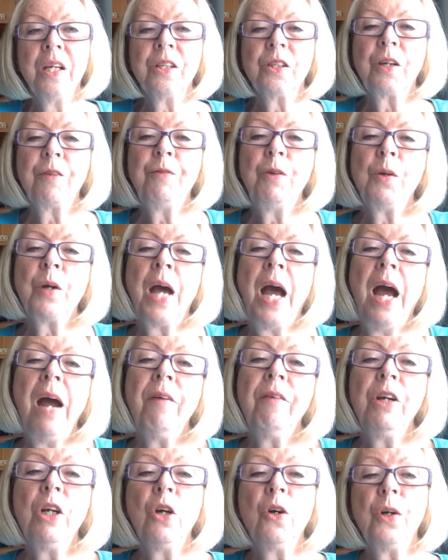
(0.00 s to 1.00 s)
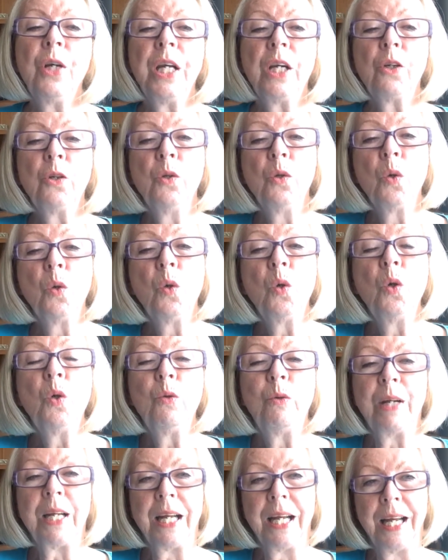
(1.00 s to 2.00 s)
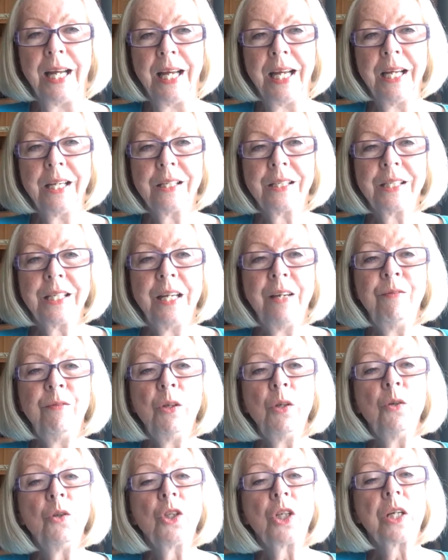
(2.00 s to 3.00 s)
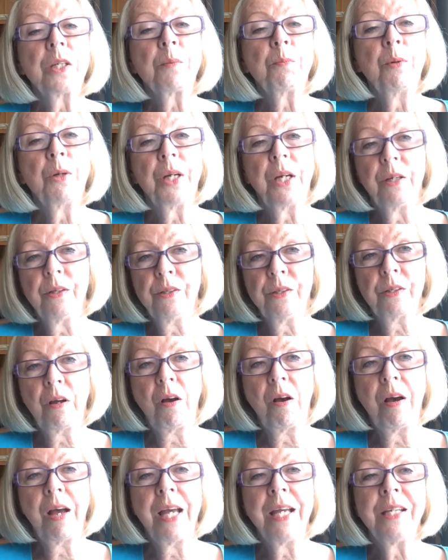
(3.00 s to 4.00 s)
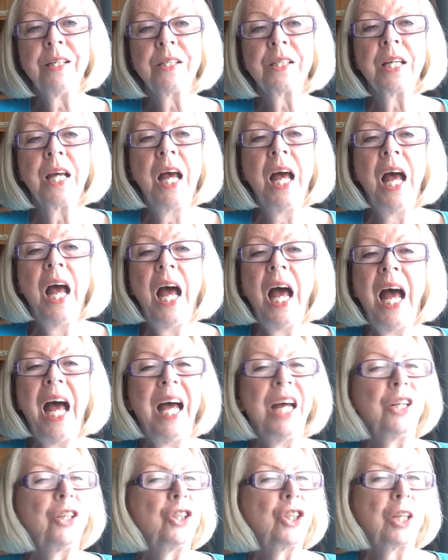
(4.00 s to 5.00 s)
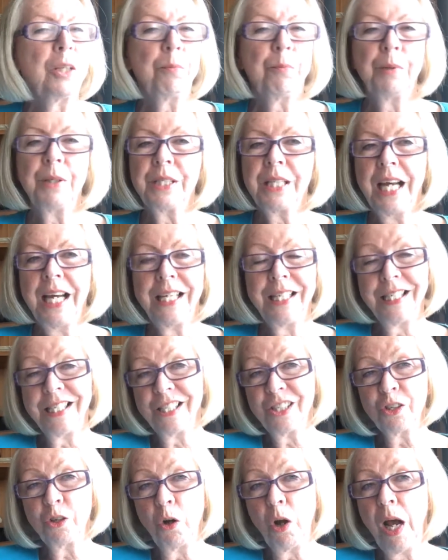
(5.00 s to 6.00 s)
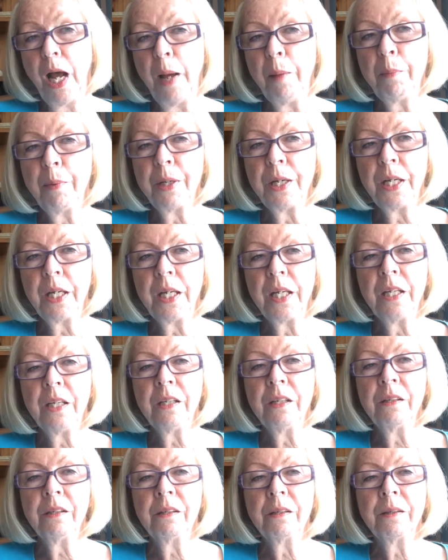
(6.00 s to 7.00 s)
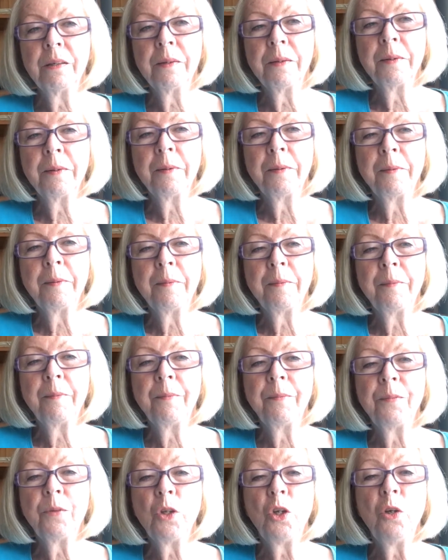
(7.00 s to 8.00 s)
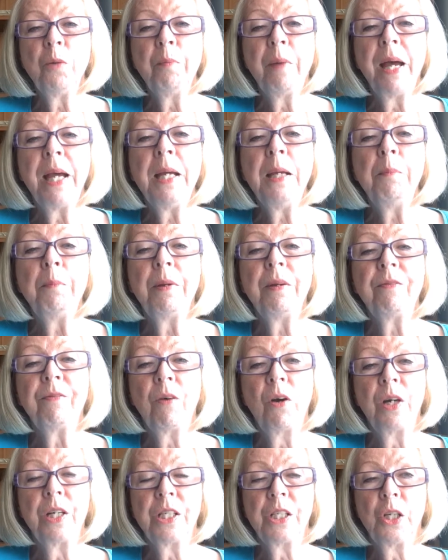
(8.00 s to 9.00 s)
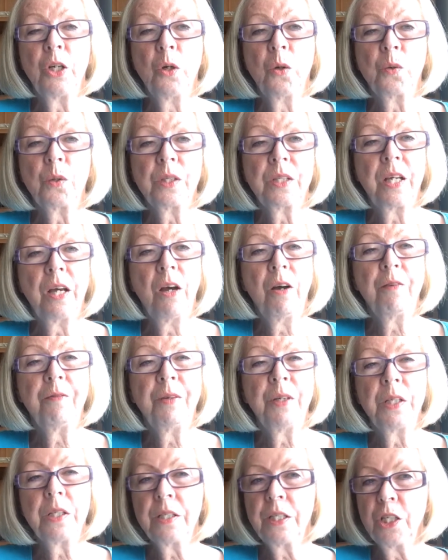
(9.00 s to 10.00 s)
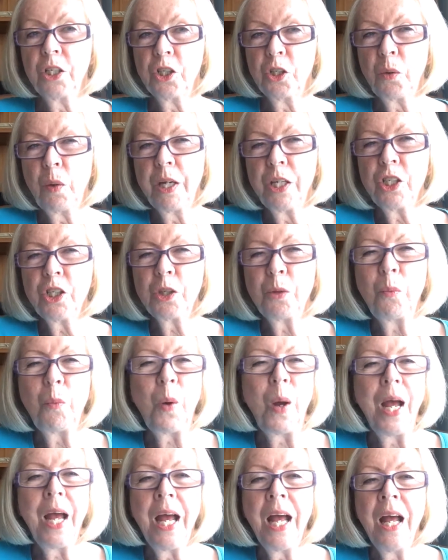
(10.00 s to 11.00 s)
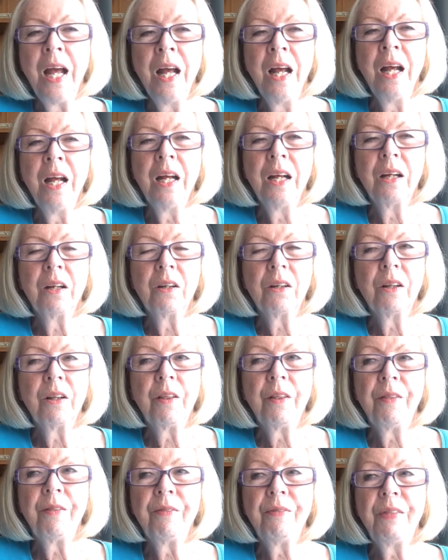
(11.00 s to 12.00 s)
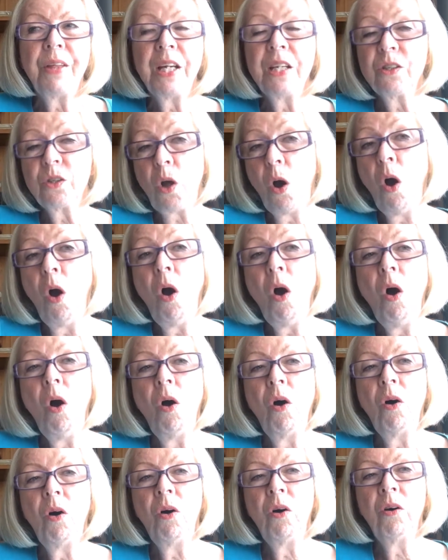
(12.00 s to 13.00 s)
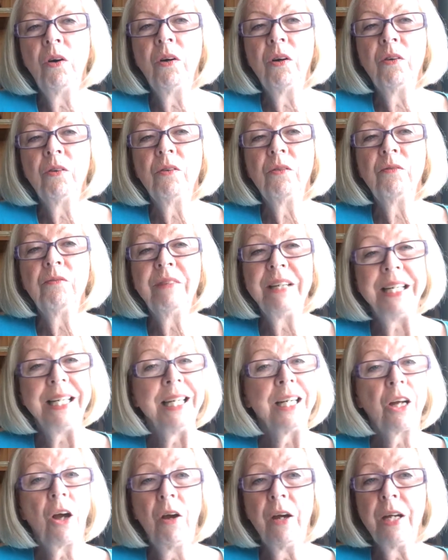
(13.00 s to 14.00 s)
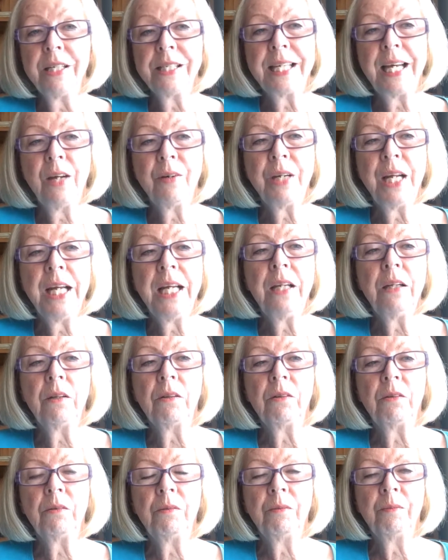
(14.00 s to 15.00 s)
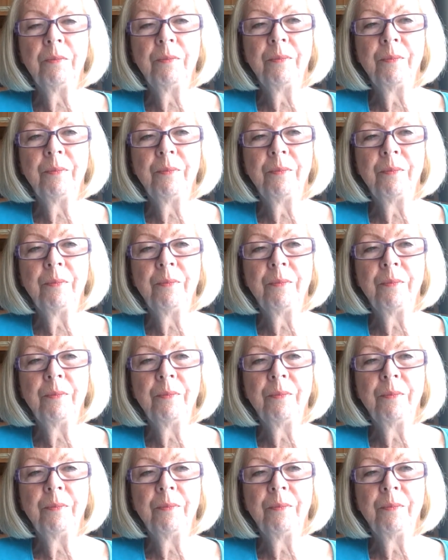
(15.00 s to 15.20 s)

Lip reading: So if you carry on ignoring it, if you just put it aside and just pretend it's not happening, you may be finding yourself in a situation where things are really going downhill.